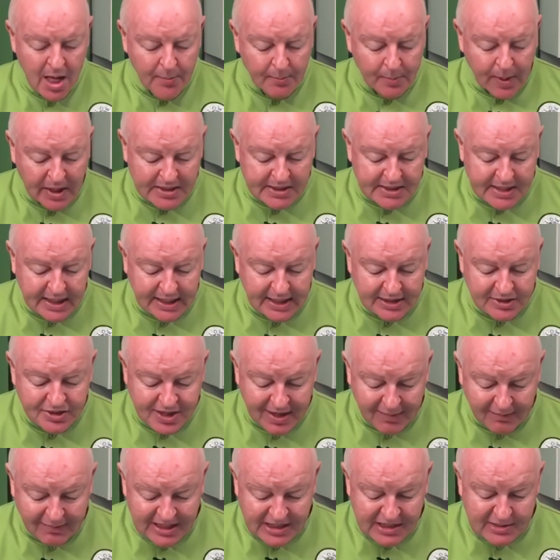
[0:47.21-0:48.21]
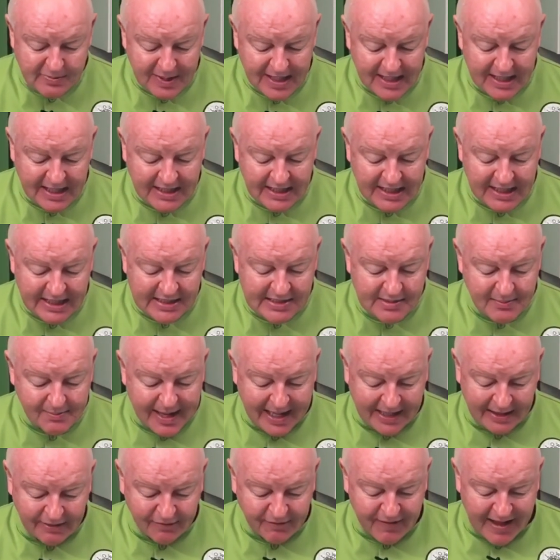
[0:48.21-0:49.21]
But generally speaking, these are
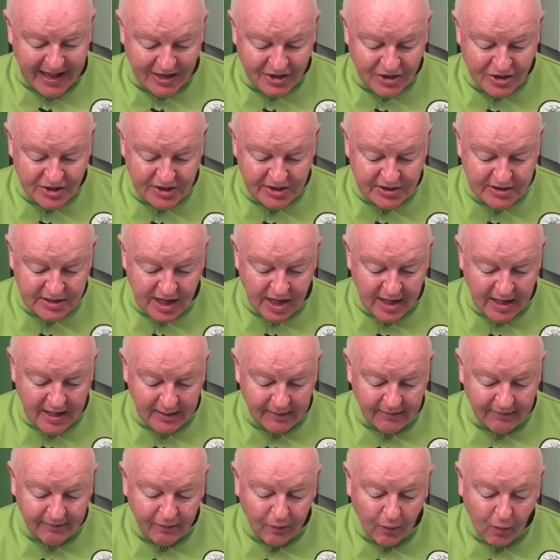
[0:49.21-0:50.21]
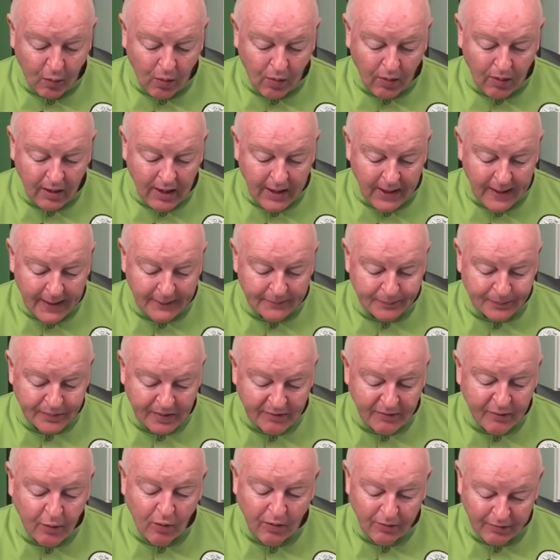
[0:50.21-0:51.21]
manufactured
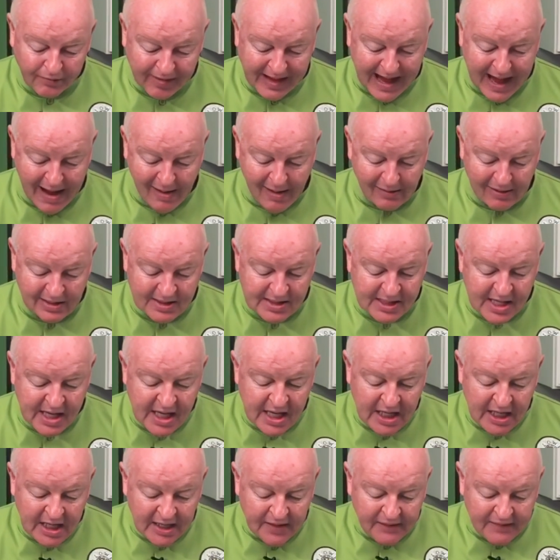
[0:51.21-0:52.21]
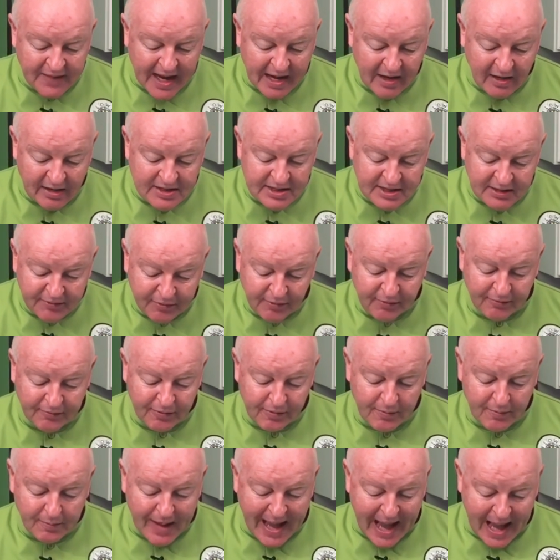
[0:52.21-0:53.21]
for flowers. They are different
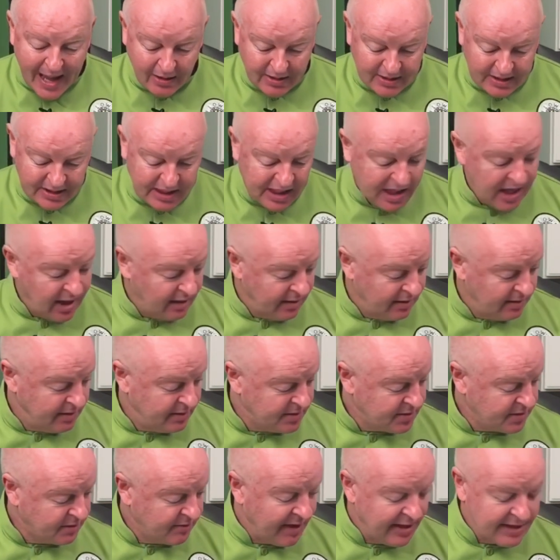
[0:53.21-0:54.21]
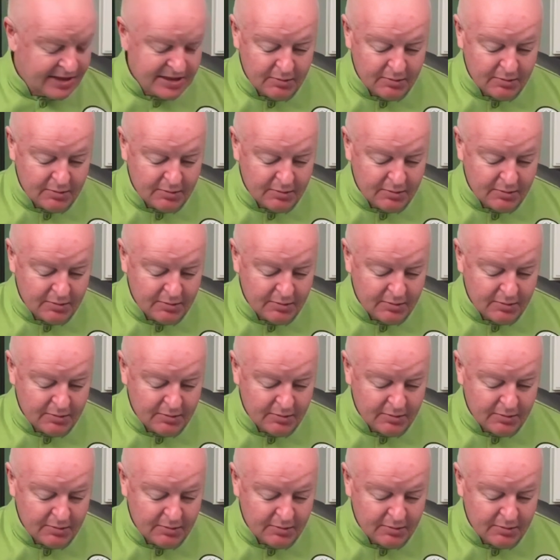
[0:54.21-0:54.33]
from powder colors, all right?